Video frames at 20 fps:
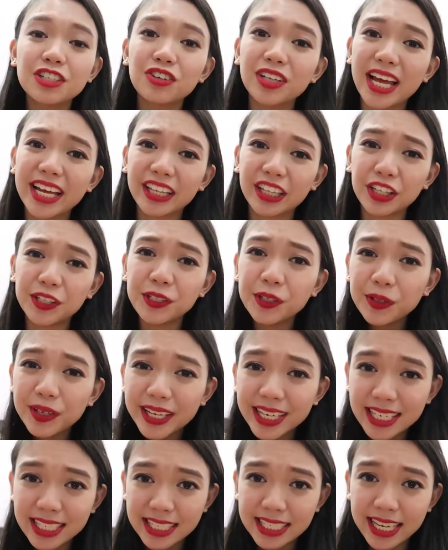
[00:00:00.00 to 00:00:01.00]
So like, New
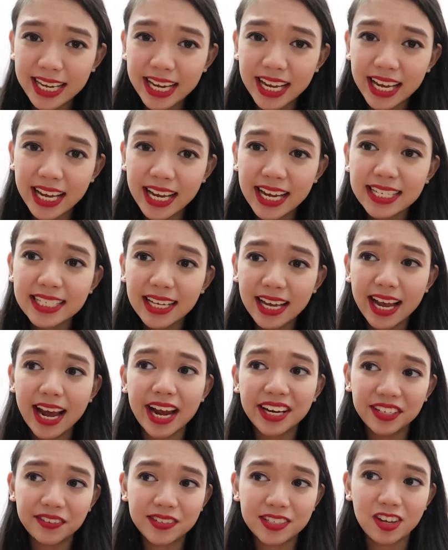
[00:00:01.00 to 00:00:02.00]
Year's Day is the
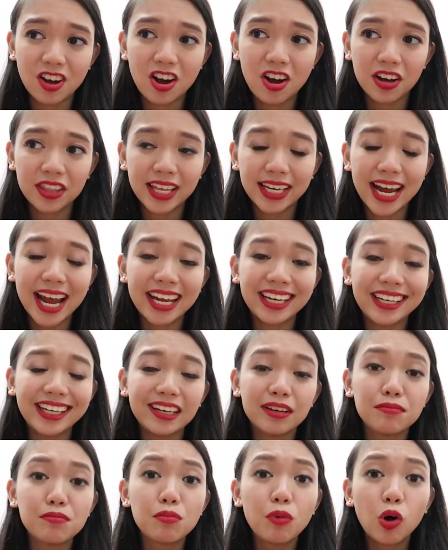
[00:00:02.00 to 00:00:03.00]
kind of song that I
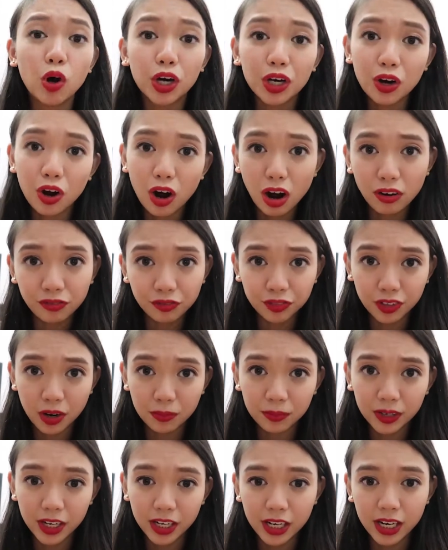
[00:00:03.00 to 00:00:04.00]
need more of
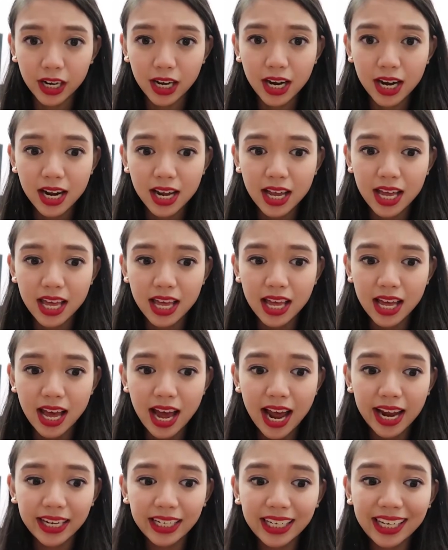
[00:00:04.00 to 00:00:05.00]
from her.
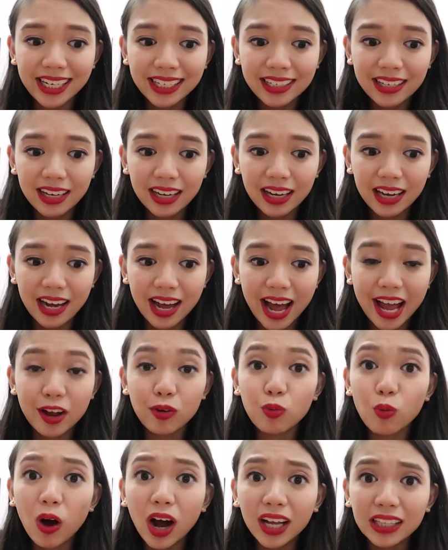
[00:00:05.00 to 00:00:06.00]
I
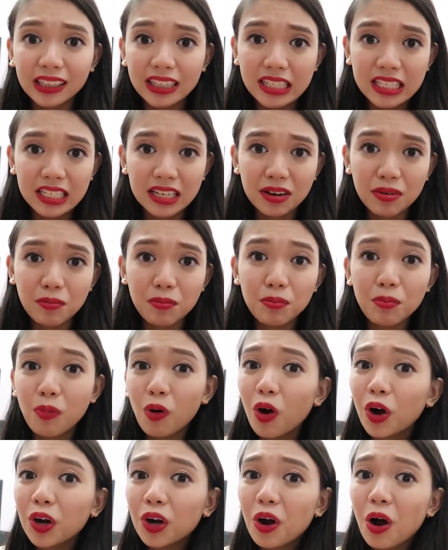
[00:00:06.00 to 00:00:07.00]
want
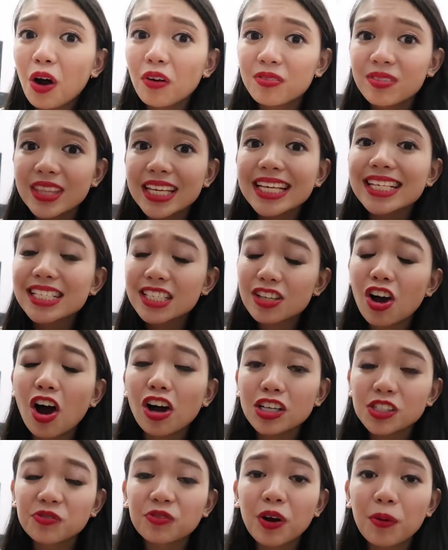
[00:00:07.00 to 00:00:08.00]
more of these
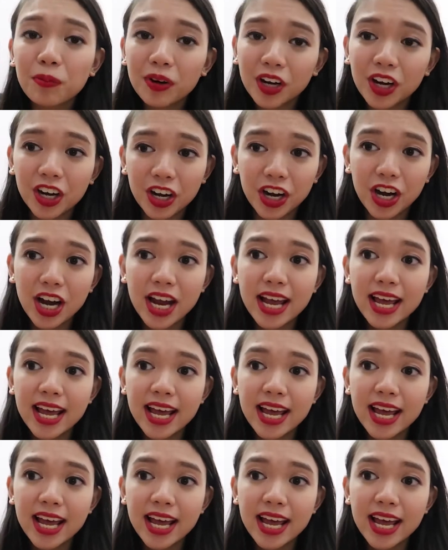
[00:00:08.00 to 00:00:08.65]
songs from her.